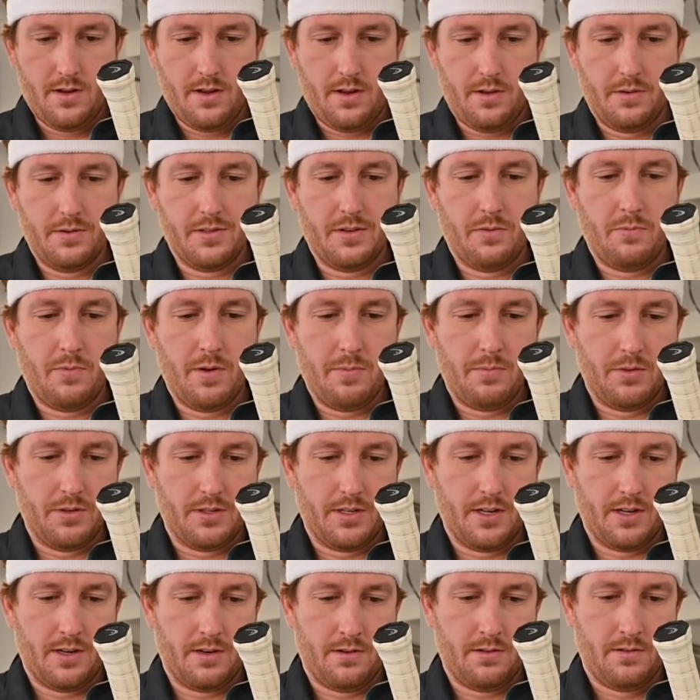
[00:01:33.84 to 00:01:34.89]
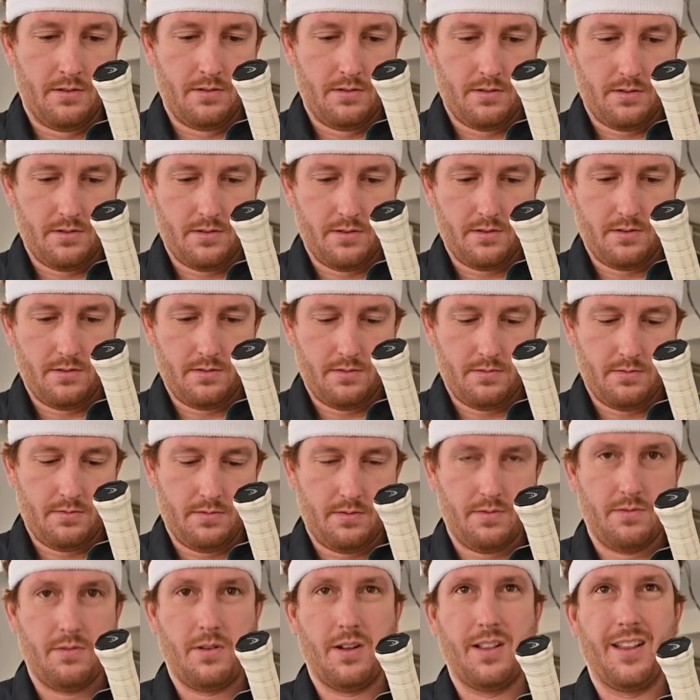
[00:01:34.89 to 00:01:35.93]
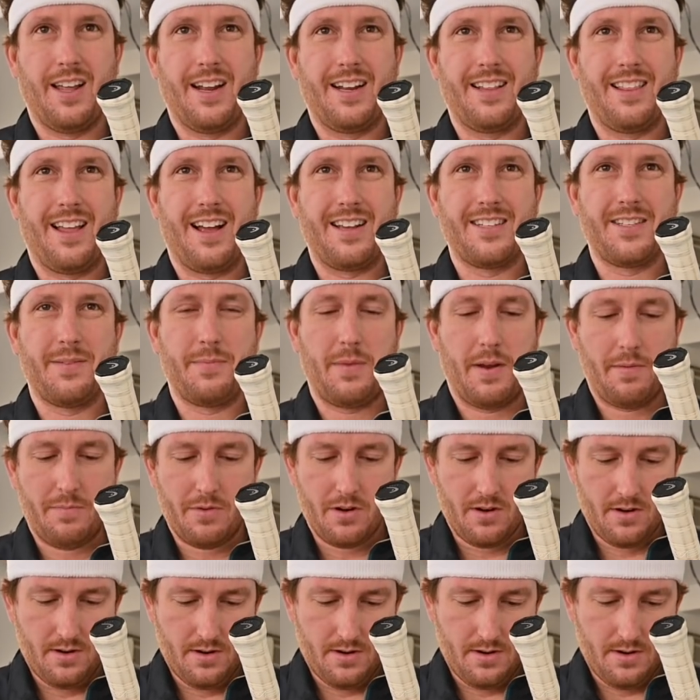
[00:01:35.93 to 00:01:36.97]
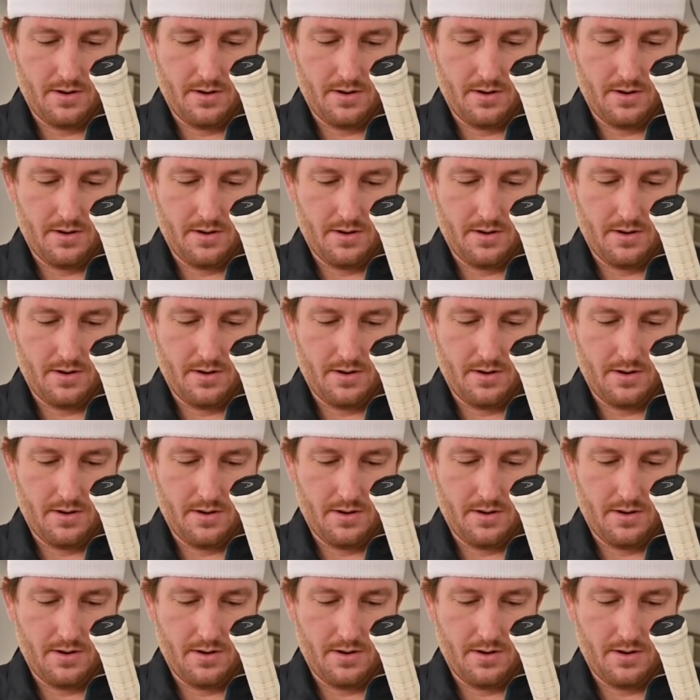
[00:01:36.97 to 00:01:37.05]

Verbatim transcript: he was in Wimbledon, what, like last September?